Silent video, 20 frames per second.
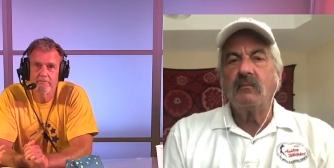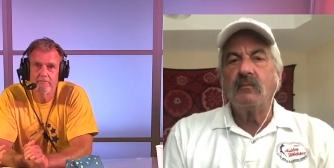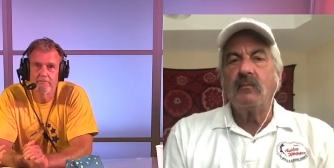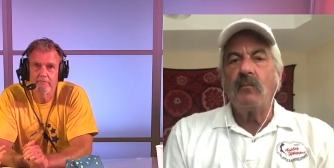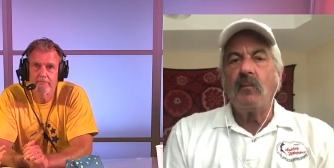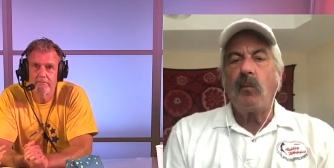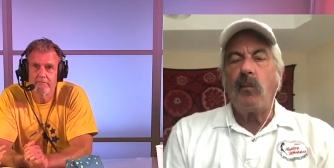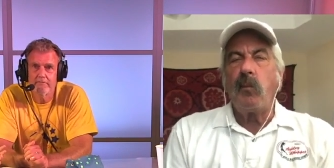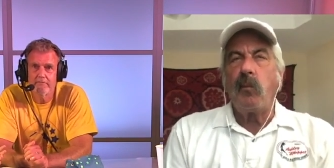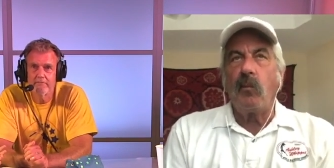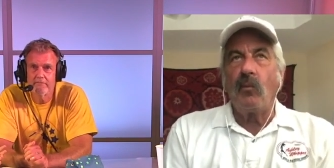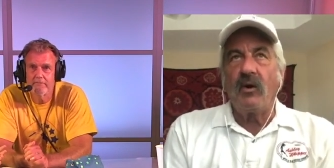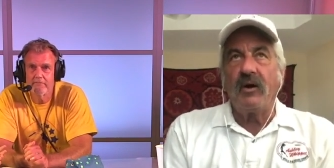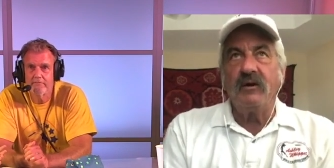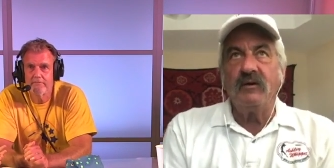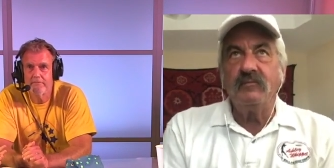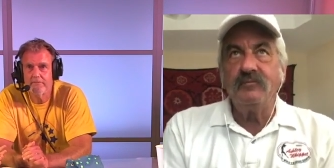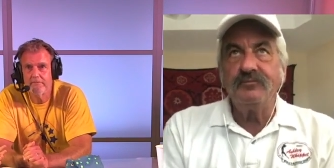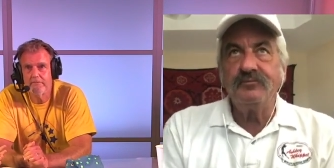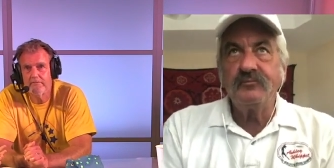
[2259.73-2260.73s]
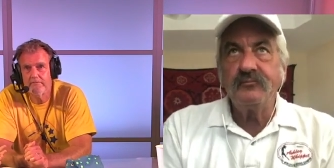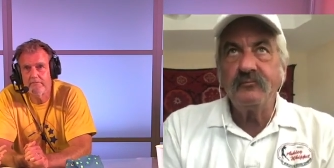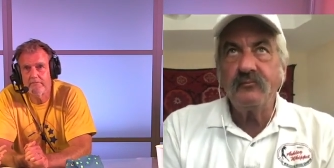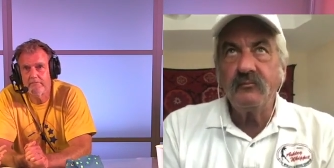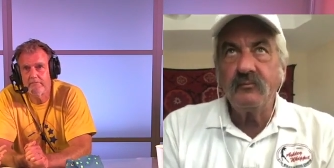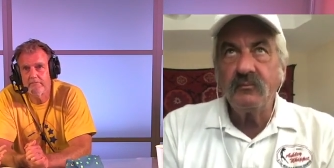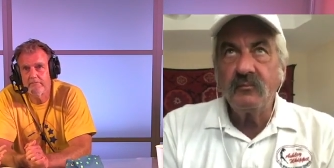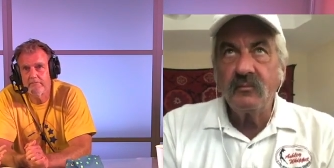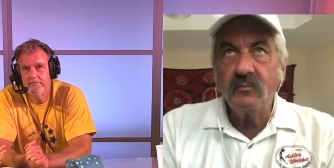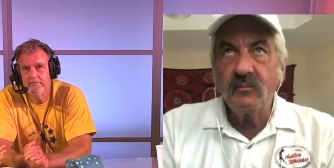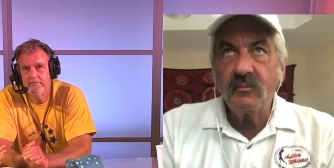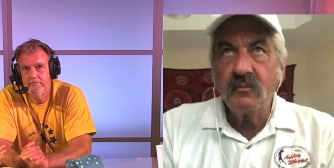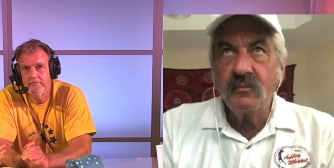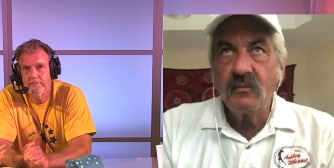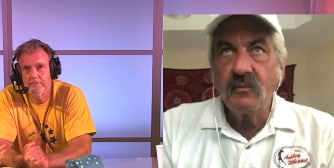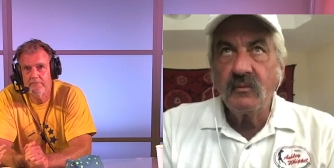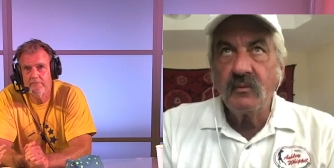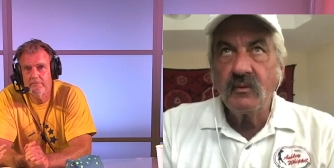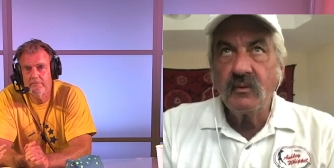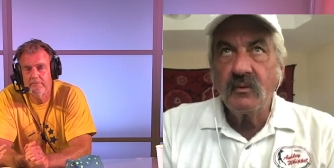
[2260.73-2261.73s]
Speaker 1: just a lifetime of
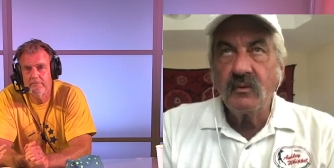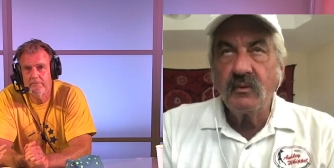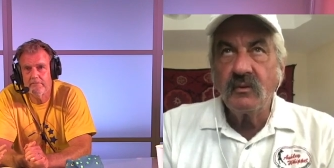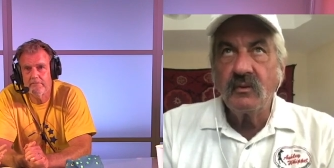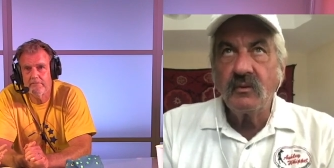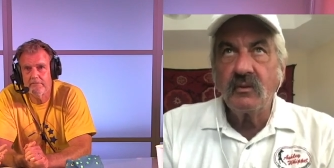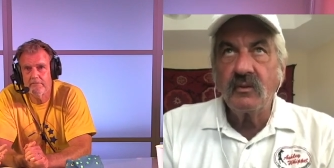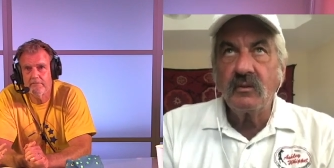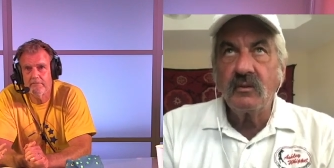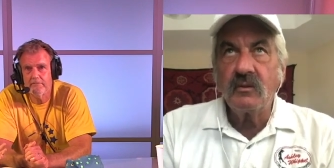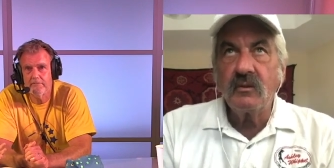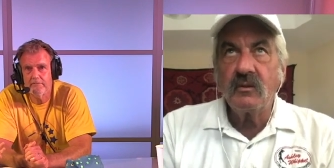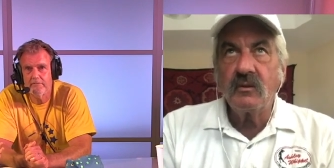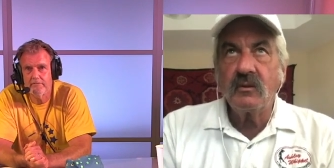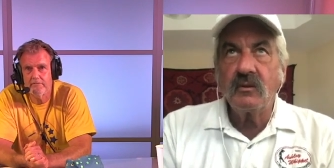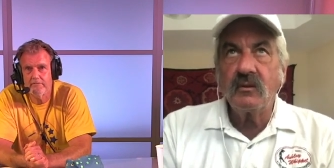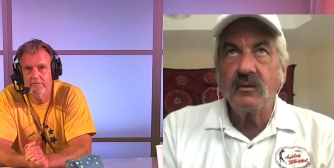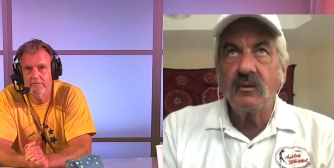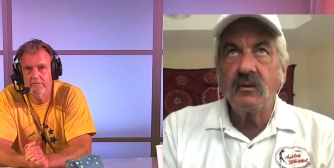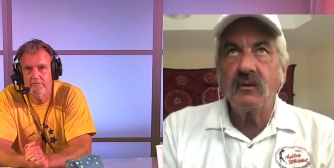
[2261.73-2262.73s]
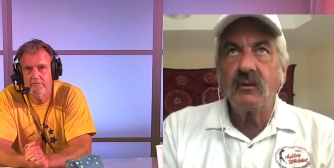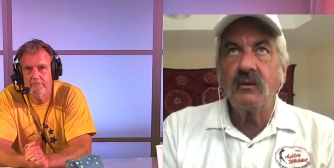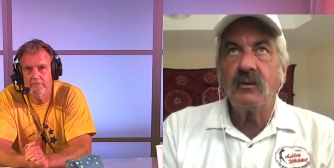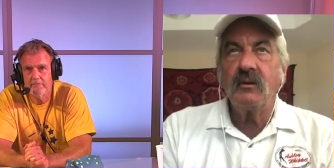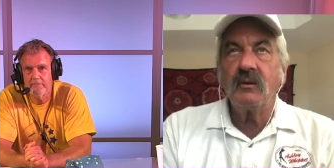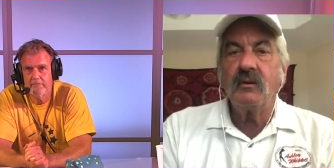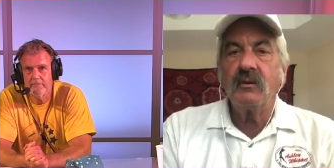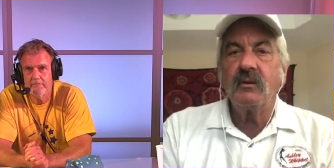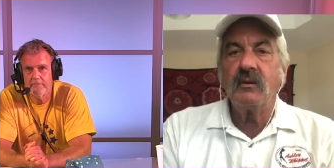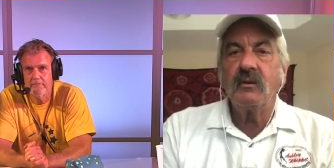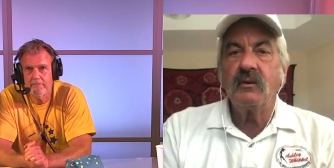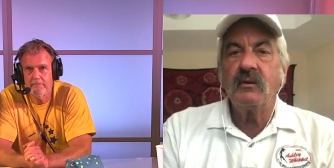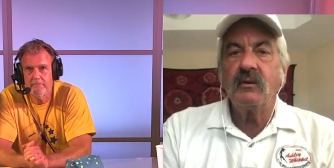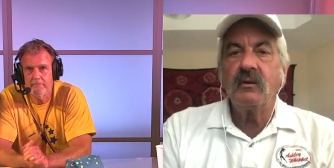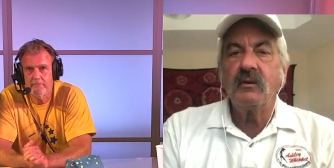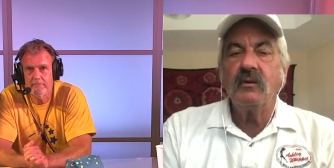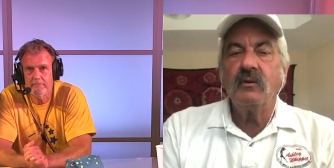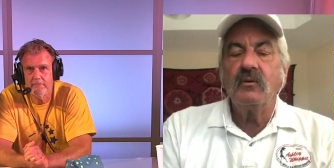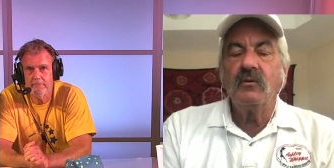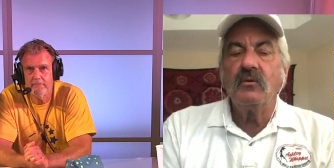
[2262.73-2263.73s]
happiness internationally, worldwide. It's been
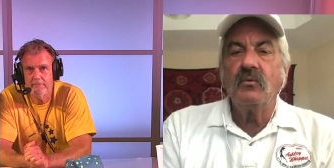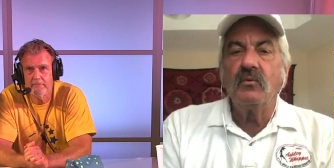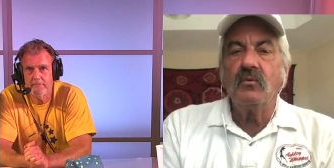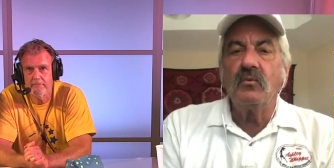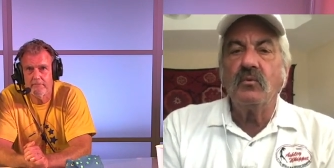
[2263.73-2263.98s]
amazing.